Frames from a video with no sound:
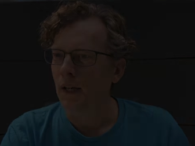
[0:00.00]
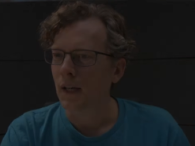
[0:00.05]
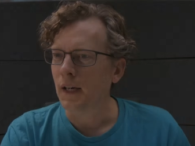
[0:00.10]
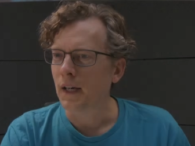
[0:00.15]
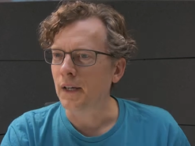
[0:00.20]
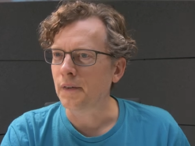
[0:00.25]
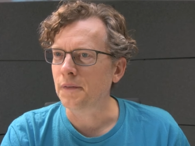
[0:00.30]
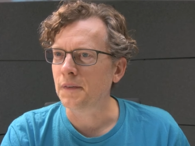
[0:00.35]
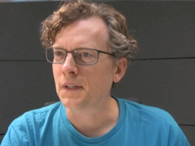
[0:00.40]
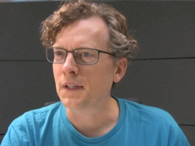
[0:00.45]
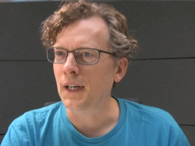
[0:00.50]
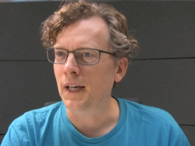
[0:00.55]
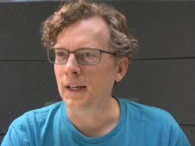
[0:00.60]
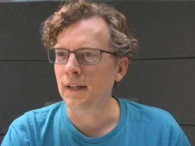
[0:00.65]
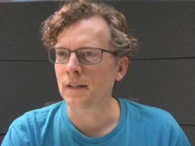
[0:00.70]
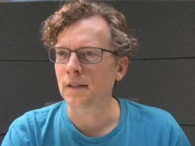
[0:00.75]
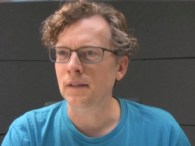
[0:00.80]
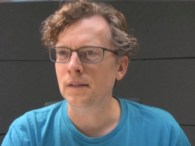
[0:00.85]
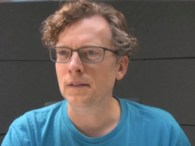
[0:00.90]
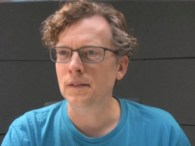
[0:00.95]
I've got
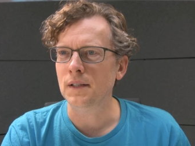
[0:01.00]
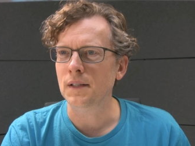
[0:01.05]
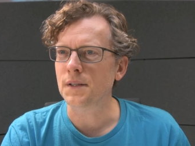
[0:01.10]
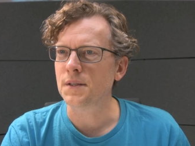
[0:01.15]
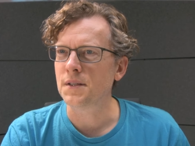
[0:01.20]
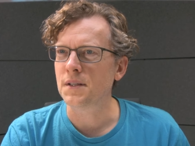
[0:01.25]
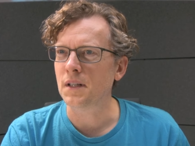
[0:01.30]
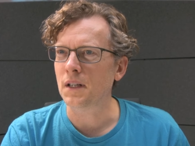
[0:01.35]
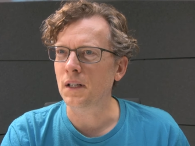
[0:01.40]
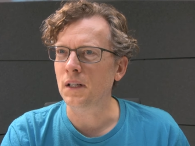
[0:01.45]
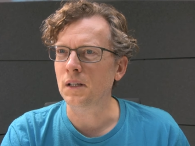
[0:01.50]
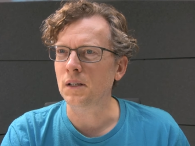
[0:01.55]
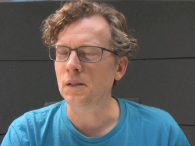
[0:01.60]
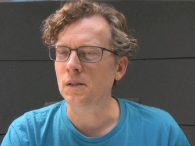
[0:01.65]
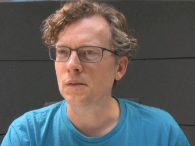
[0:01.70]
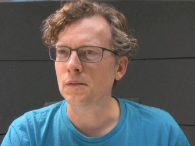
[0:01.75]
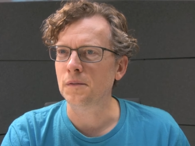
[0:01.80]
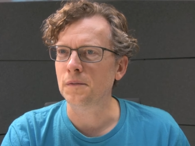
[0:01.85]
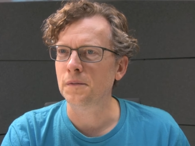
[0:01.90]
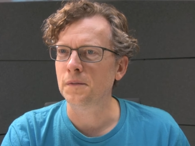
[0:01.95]
a list
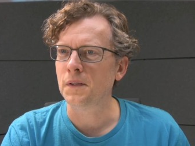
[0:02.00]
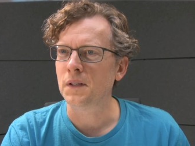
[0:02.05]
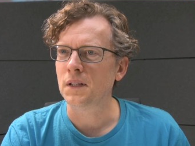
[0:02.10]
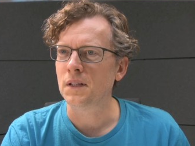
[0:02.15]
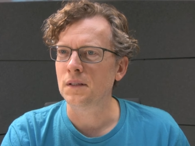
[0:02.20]
of